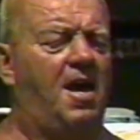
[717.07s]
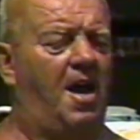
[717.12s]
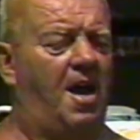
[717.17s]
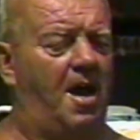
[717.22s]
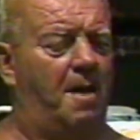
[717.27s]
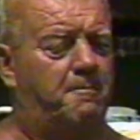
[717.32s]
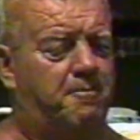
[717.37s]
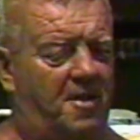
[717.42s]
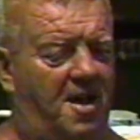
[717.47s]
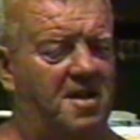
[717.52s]

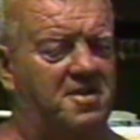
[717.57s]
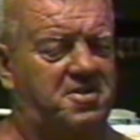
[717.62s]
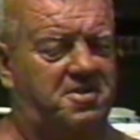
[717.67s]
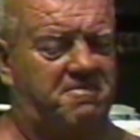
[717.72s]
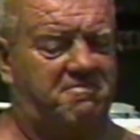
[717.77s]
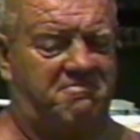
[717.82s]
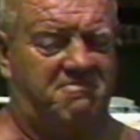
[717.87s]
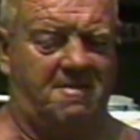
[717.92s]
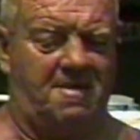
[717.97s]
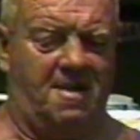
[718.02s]
And plus,
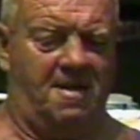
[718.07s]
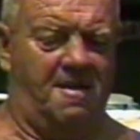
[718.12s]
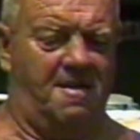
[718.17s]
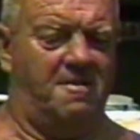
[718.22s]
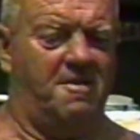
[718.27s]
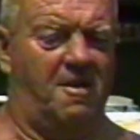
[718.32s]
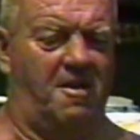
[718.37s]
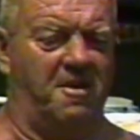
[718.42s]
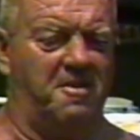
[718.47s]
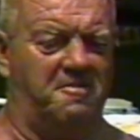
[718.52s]

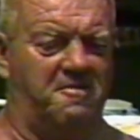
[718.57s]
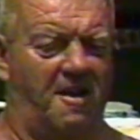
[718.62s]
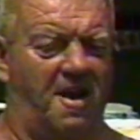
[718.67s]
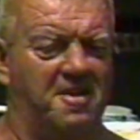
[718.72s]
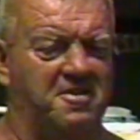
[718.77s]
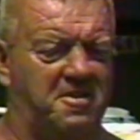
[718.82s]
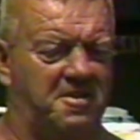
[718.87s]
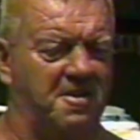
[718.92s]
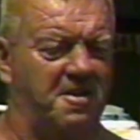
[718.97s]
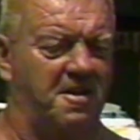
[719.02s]
you know, he
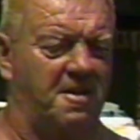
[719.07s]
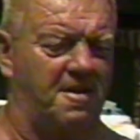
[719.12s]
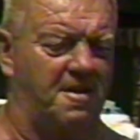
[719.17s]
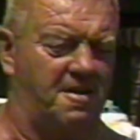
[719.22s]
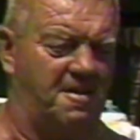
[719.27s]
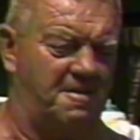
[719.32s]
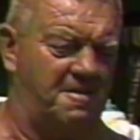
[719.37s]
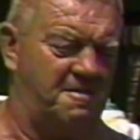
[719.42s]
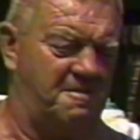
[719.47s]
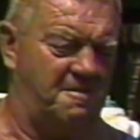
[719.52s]
tries
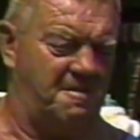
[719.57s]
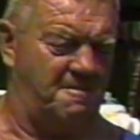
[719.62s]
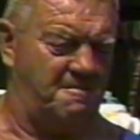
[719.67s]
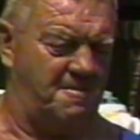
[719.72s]
to